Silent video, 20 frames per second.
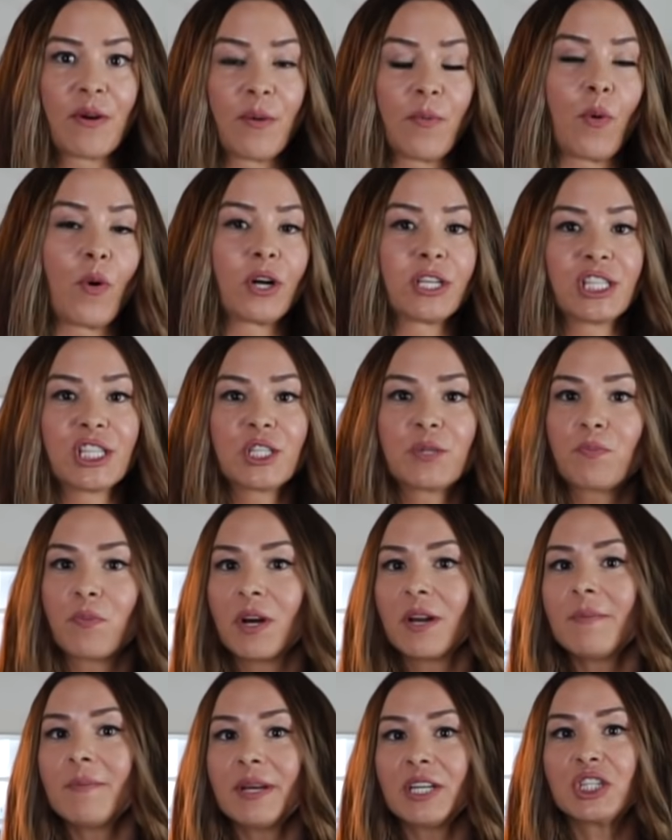Reports. It's
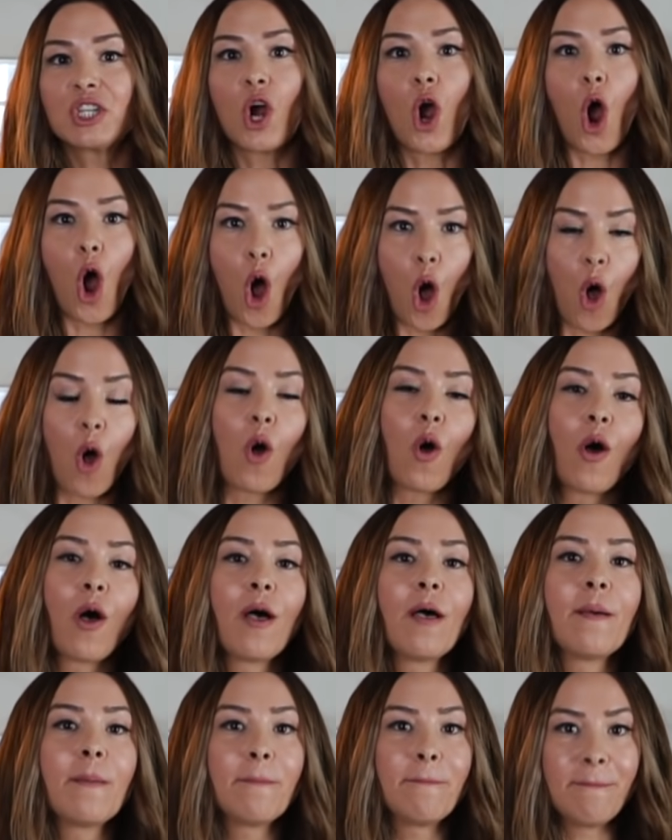pretty much all
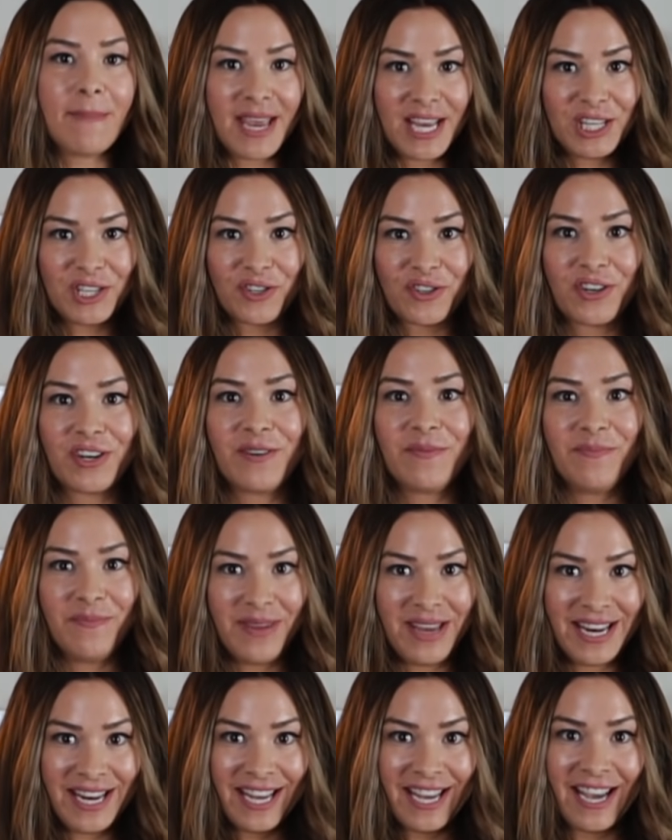mainstream
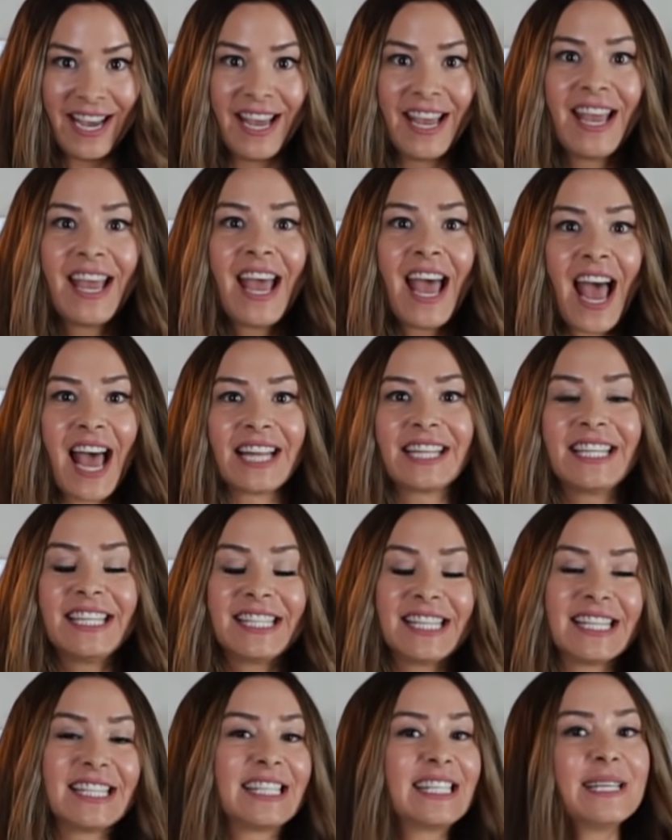media. At
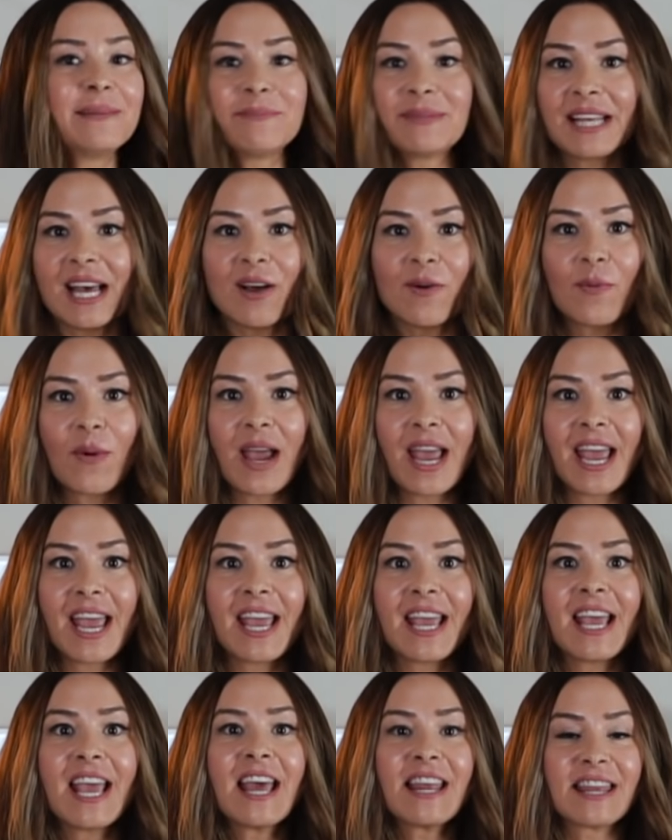least it seems that
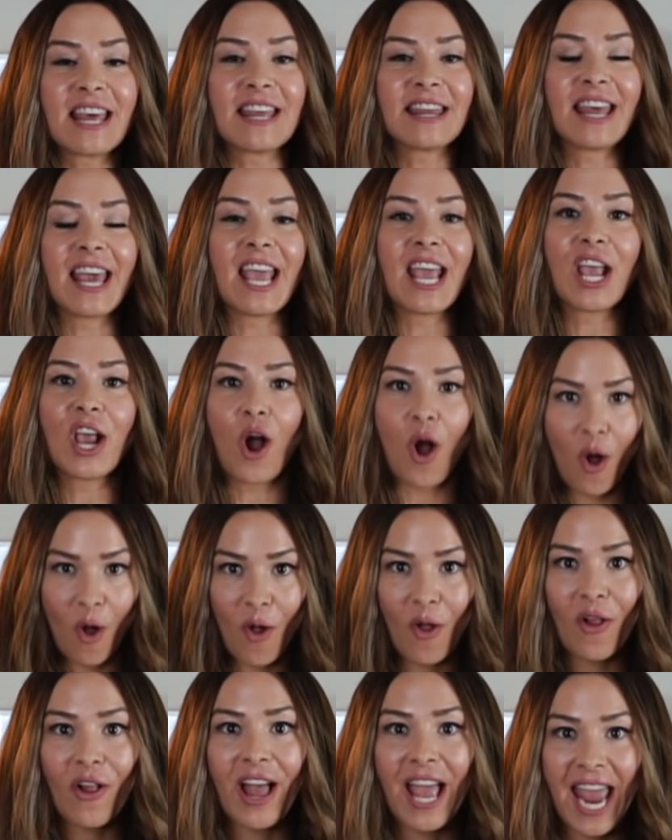way that they
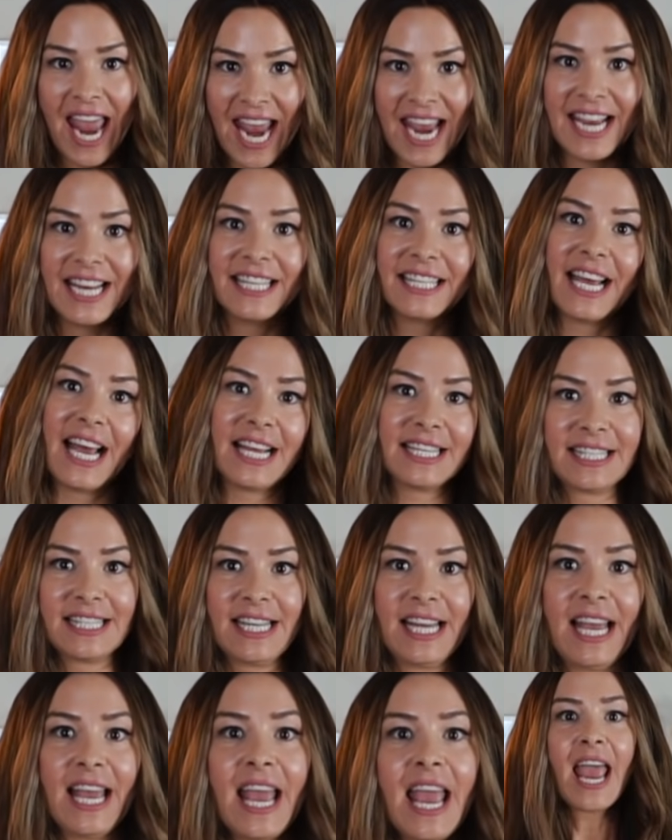all hate
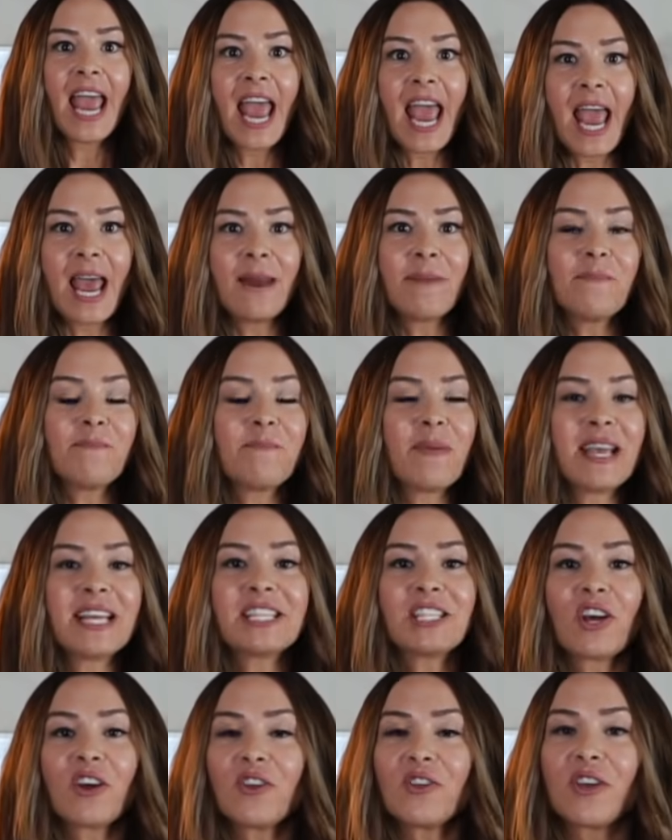Tesla. And
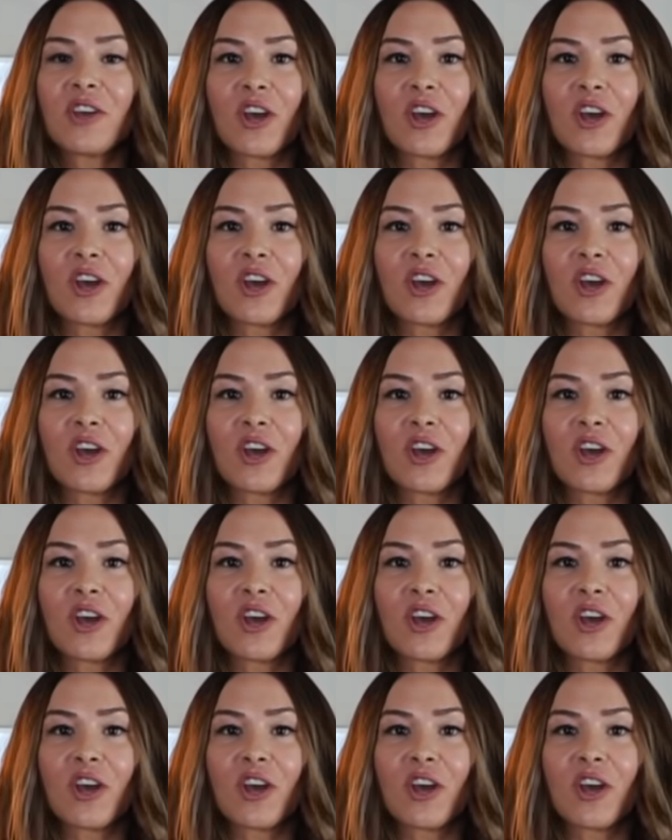based on